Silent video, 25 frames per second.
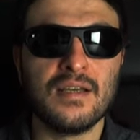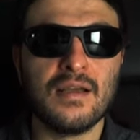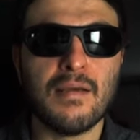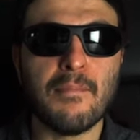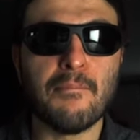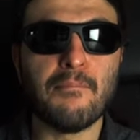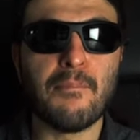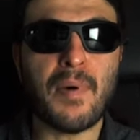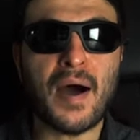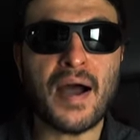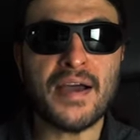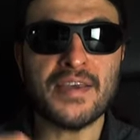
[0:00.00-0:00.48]

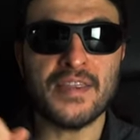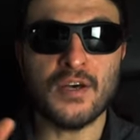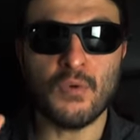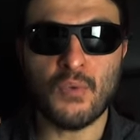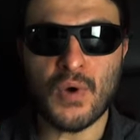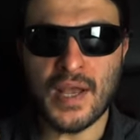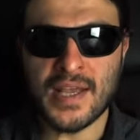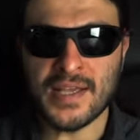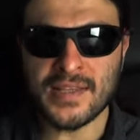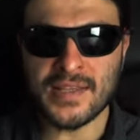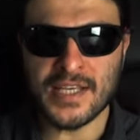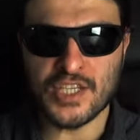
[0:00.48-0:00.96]
by the
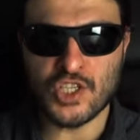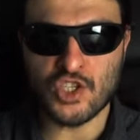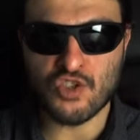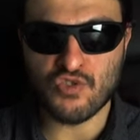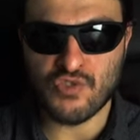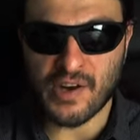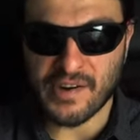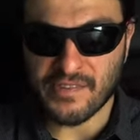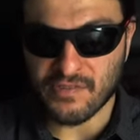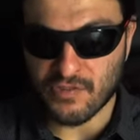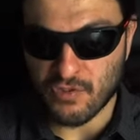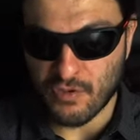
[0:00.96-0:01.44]
way, the
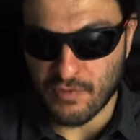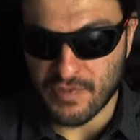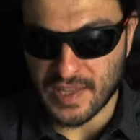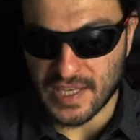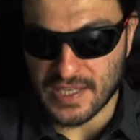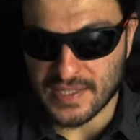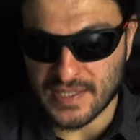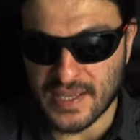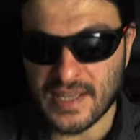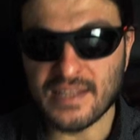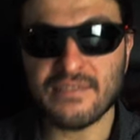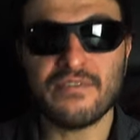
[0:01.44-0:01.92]
strength of
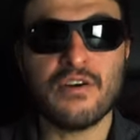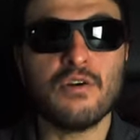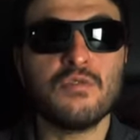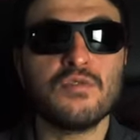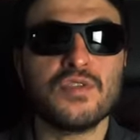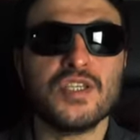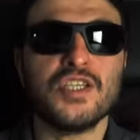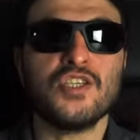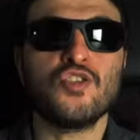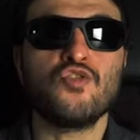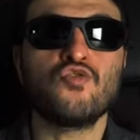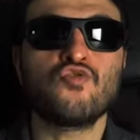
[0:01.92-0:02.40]
these
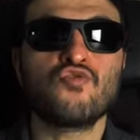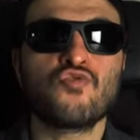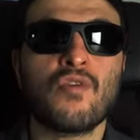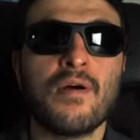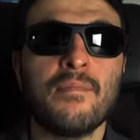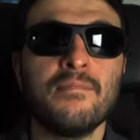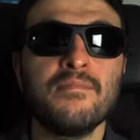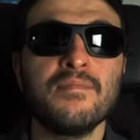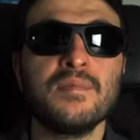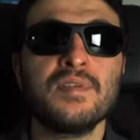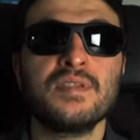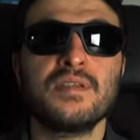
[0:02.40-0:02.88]
headphones is
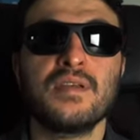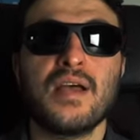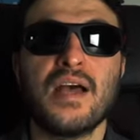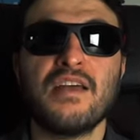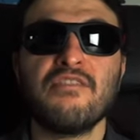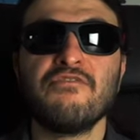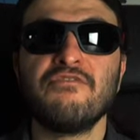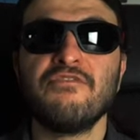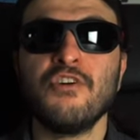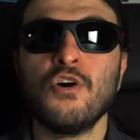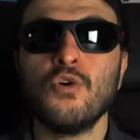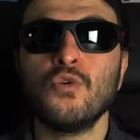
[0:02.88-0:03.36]
drums
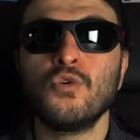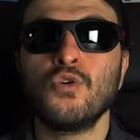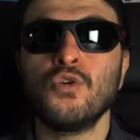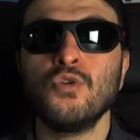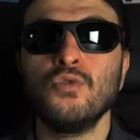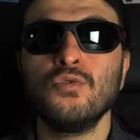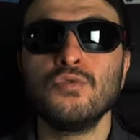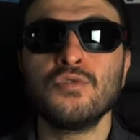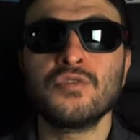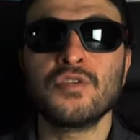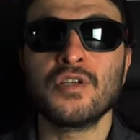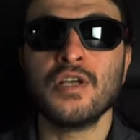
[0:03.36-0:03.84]
and
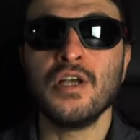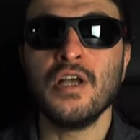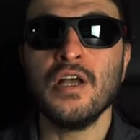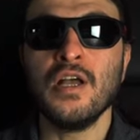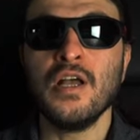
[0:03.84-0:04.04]
vocals,